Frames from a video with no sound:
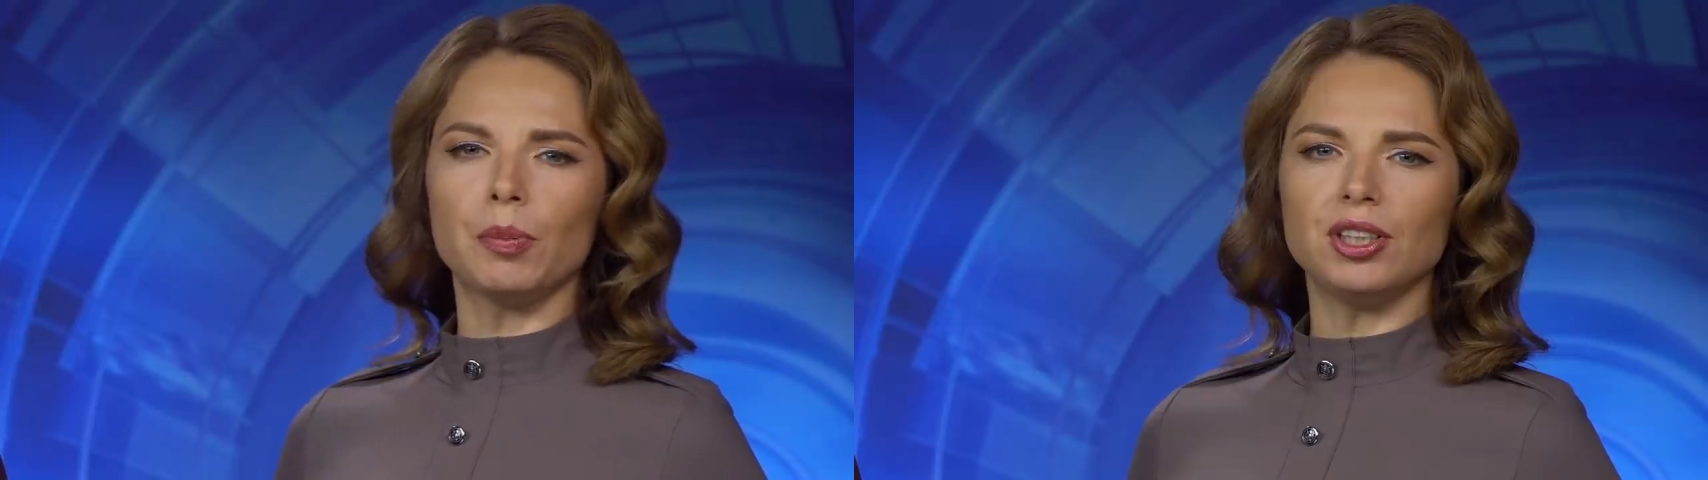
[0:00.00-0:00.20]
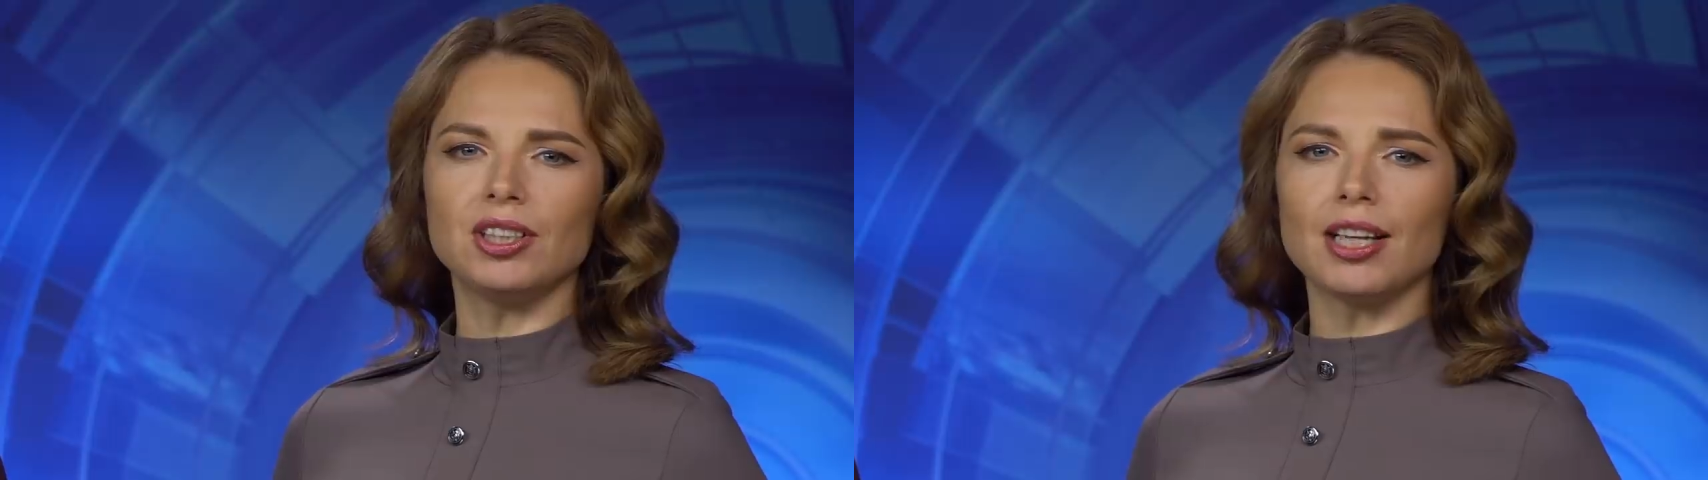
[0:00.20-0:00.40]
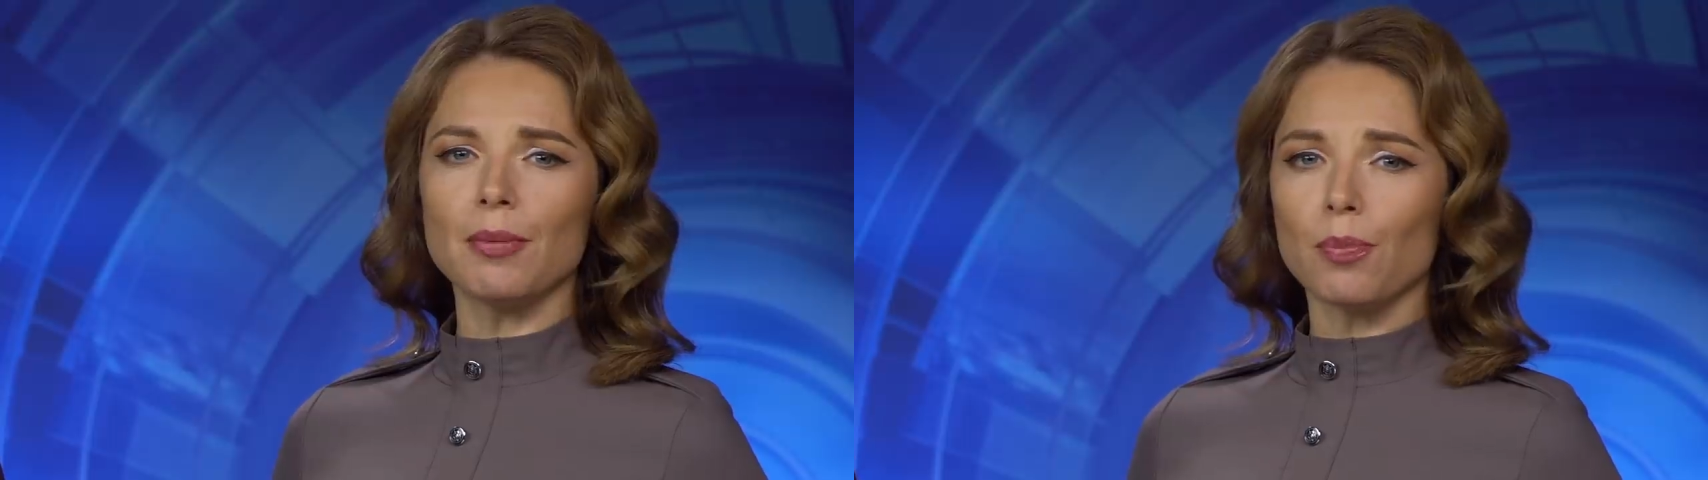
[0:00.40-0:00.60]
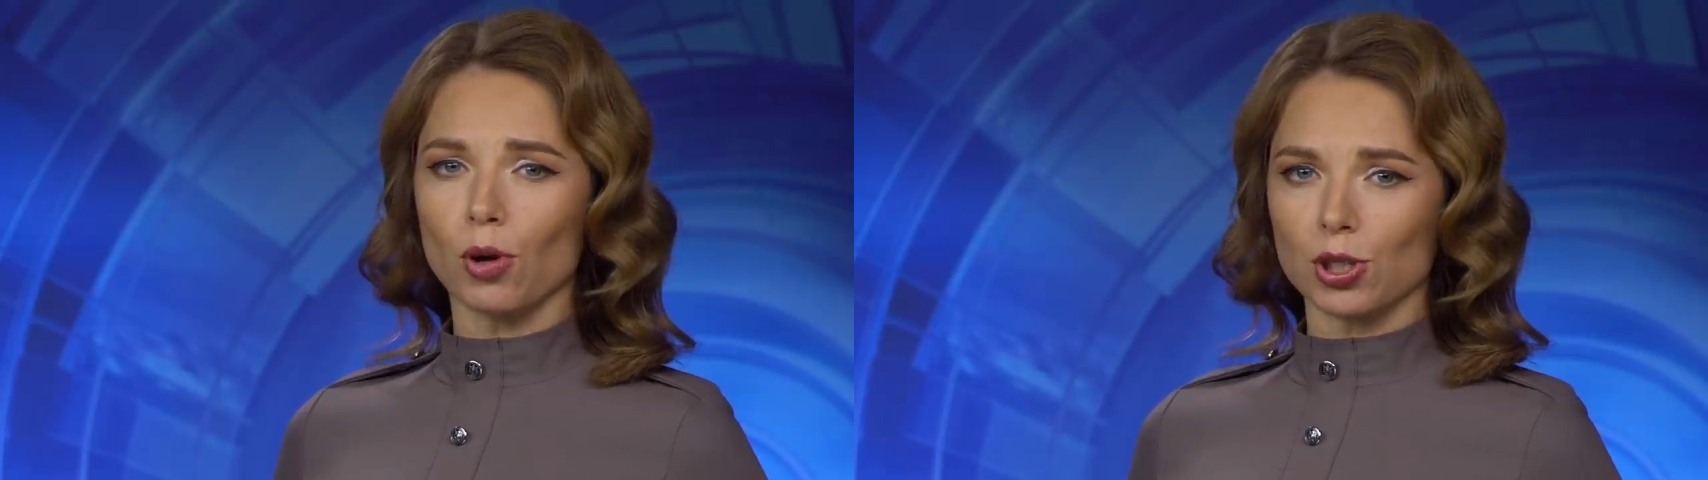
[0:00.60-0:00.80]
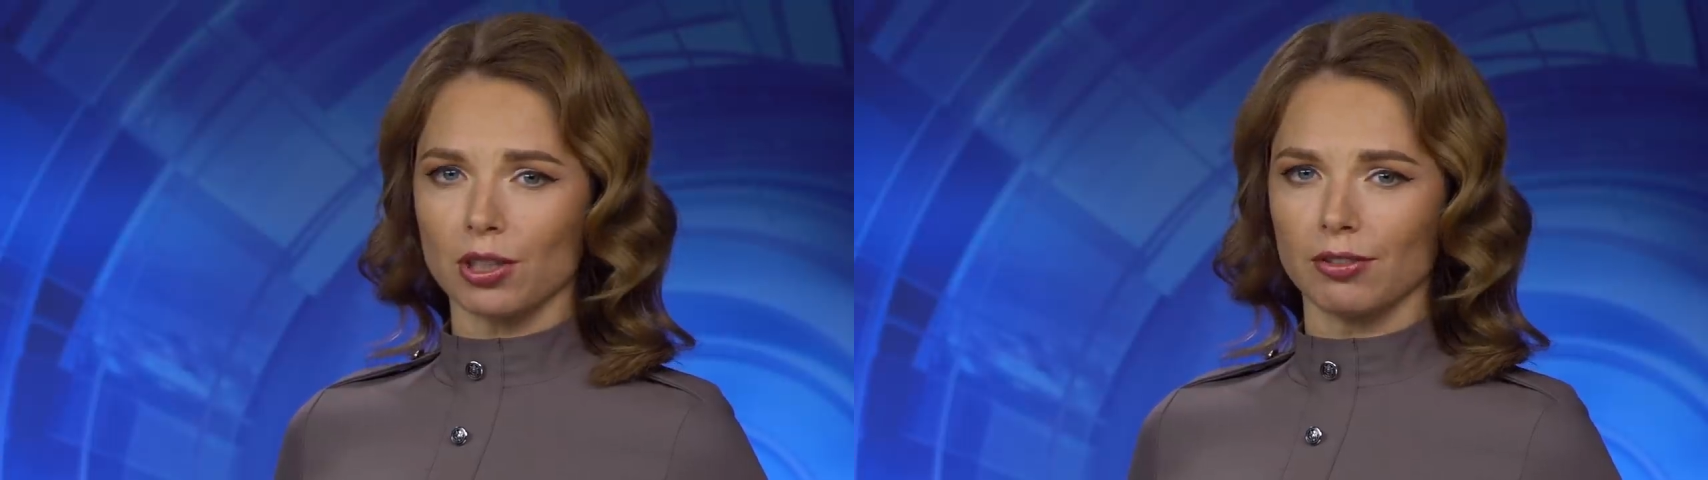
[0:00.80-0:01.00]
winner of the
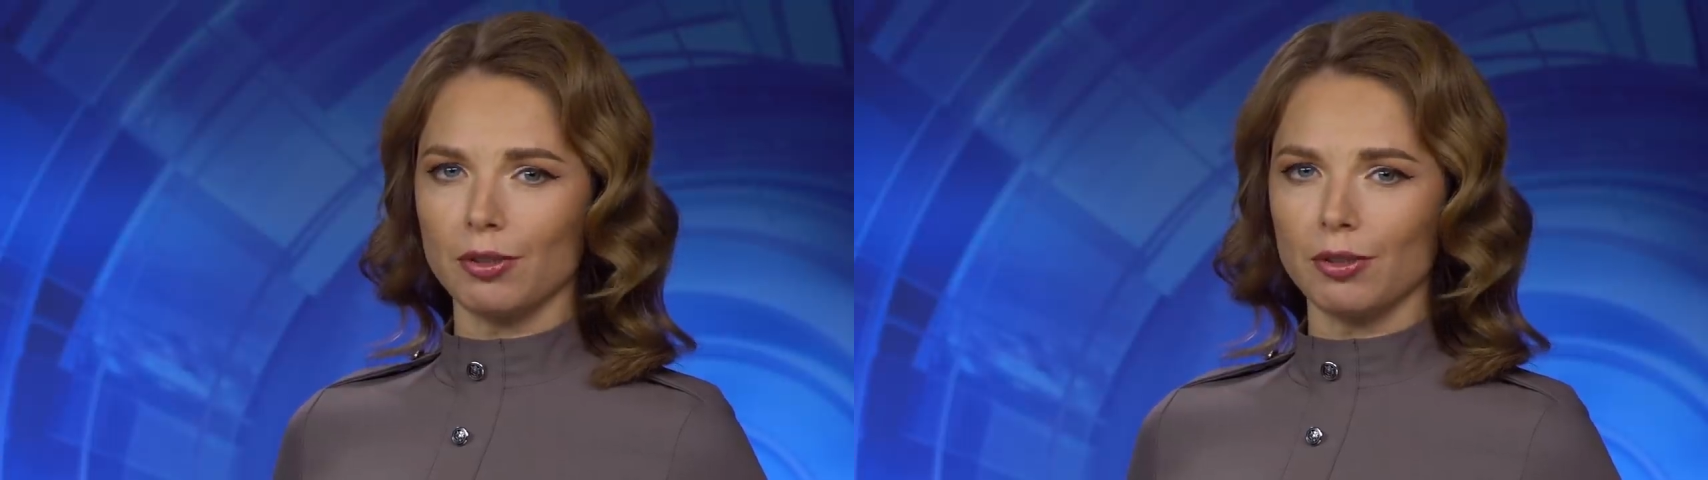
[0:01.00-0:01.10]
previous